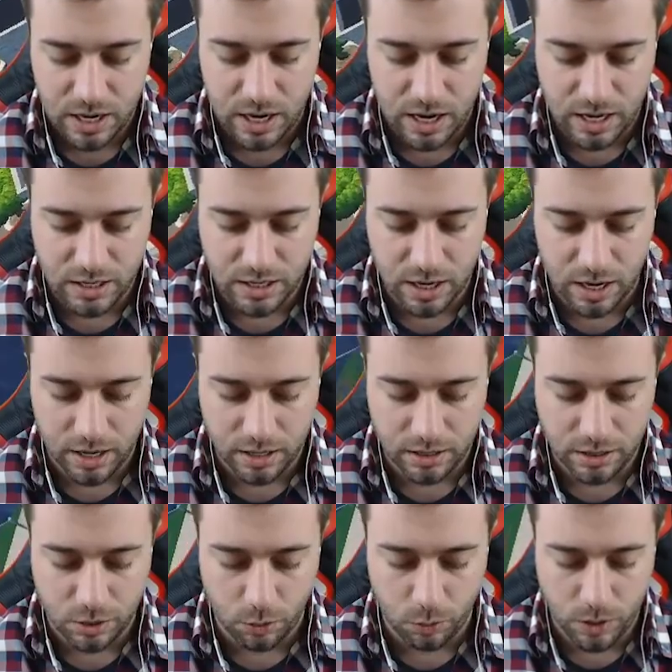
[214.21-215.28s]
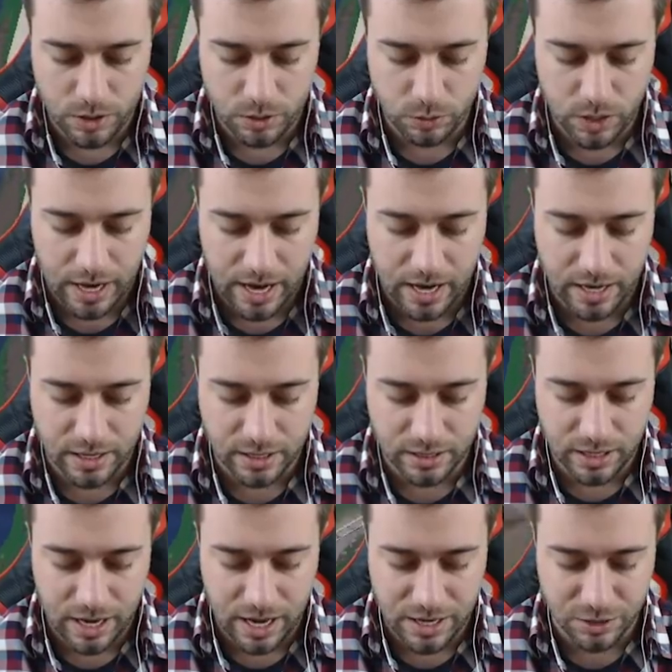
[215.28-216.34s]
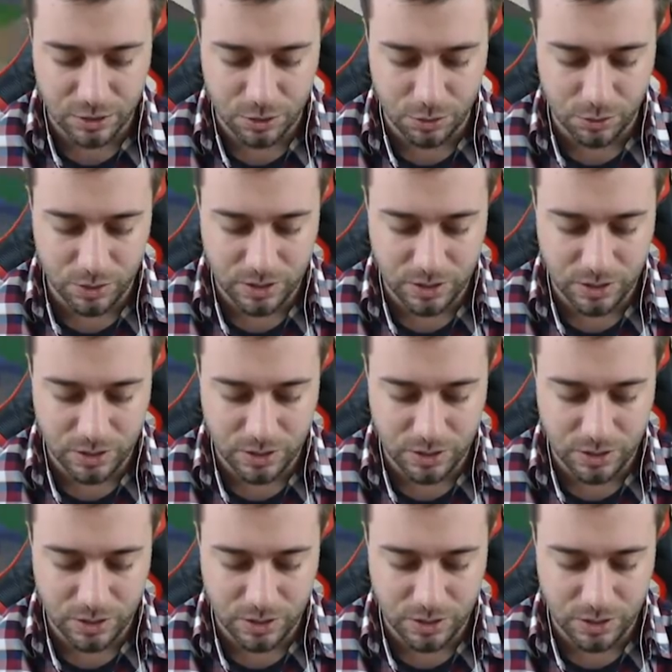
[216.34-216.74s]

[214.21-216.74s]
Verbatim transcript: in uh, you know, what you can and can't do.